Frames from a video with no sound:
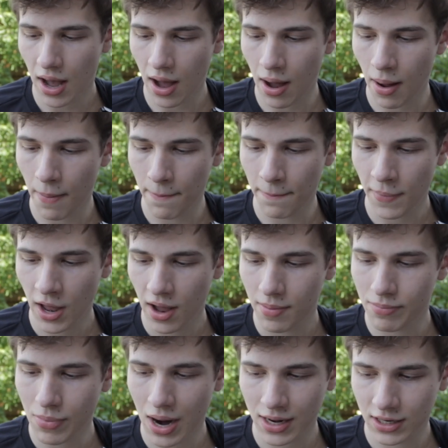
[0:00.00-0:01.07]

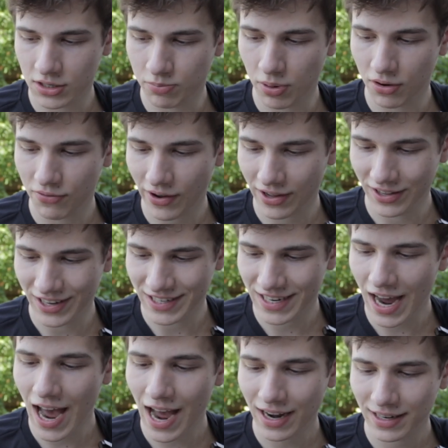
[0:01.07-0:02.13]
Mine is perfectly
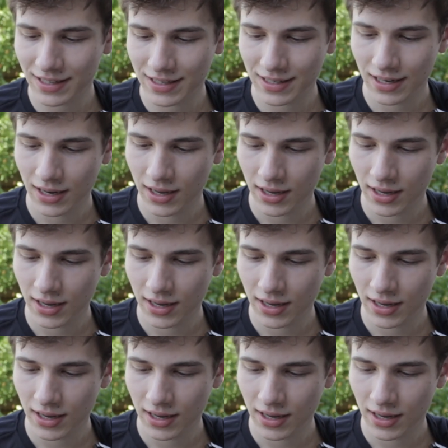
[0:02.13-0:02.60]
intact.